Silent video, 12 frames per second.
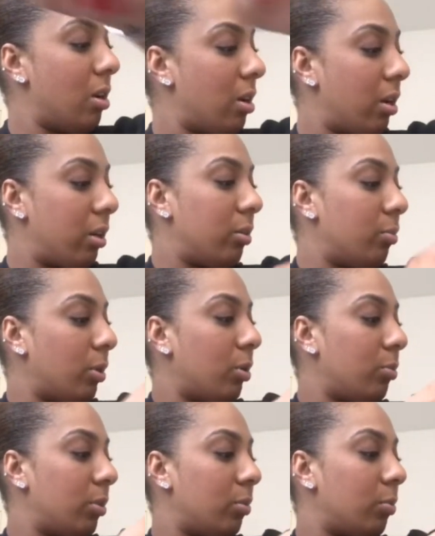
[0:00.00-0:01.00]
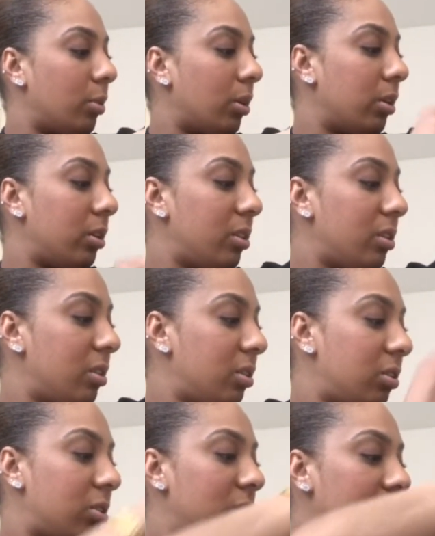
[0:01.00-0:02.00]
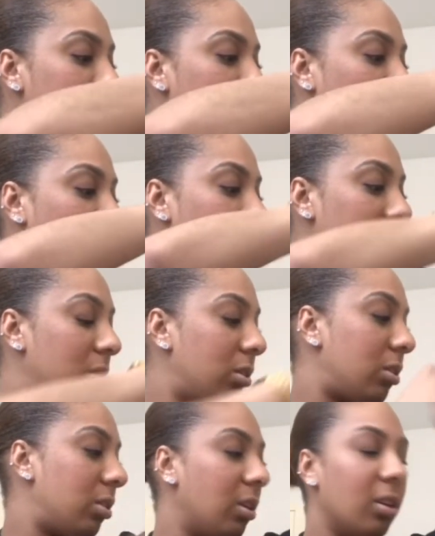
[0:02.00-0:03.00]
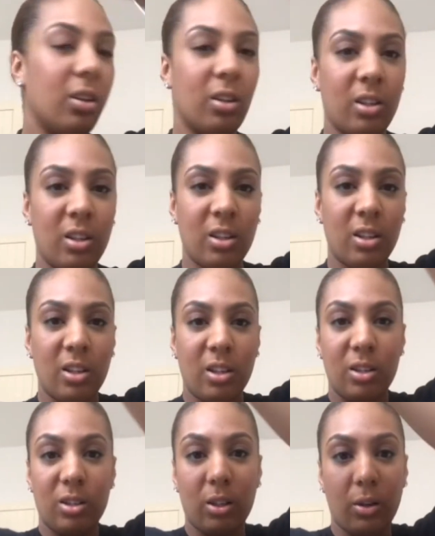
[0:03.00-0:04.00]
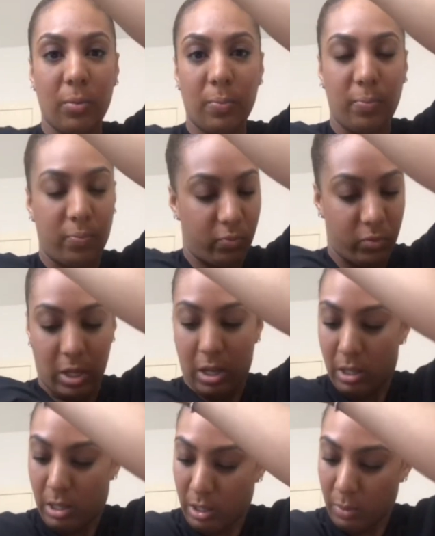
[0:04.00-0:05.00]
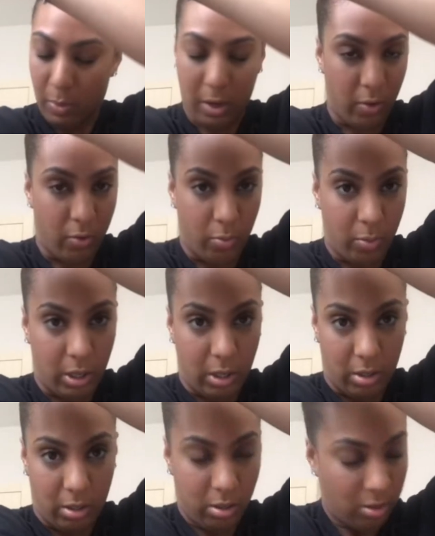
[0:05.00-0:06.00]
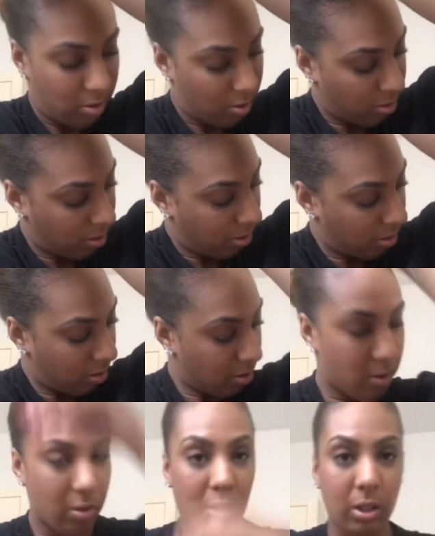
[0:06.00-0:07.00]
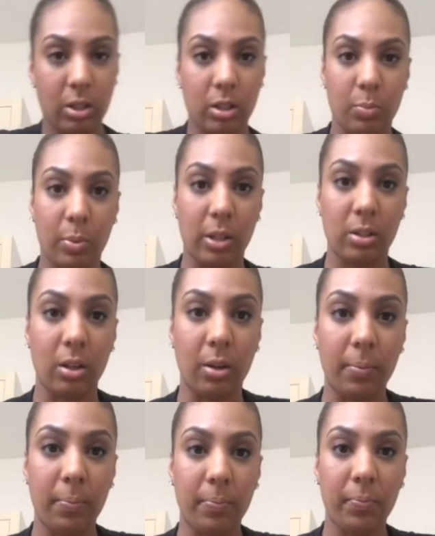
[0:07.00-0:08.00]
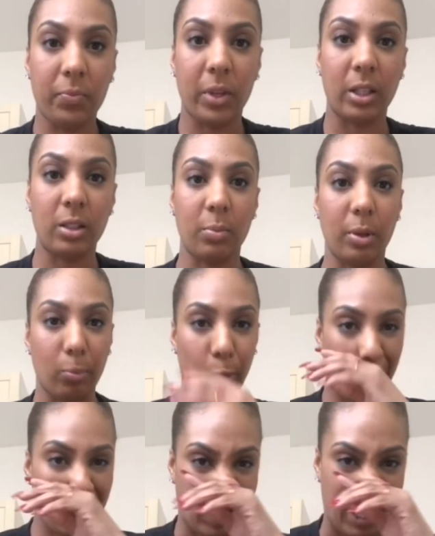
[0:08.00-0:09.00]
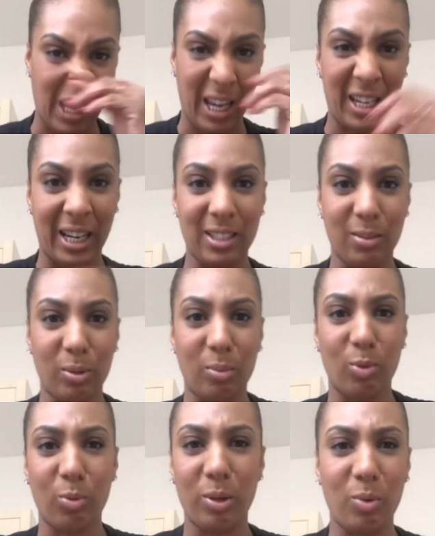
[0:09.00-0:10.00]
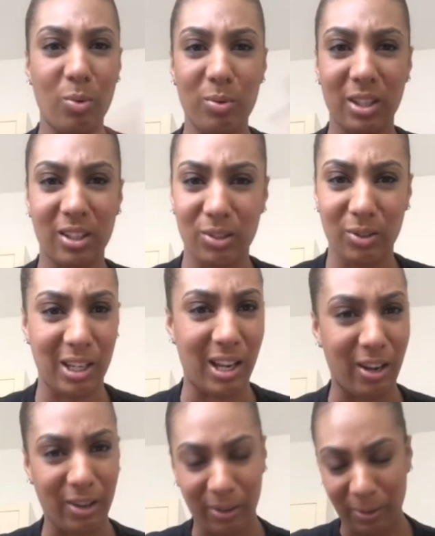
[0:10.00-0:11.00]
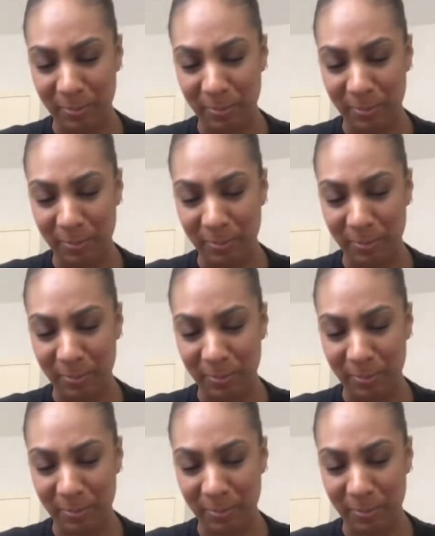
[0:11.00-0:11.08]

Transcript: at the moment, but it just is what it is. So yeah, this is better for me. This is better. That's a bit more me. Yeah, that's a bit more me. What was I doing? Hello?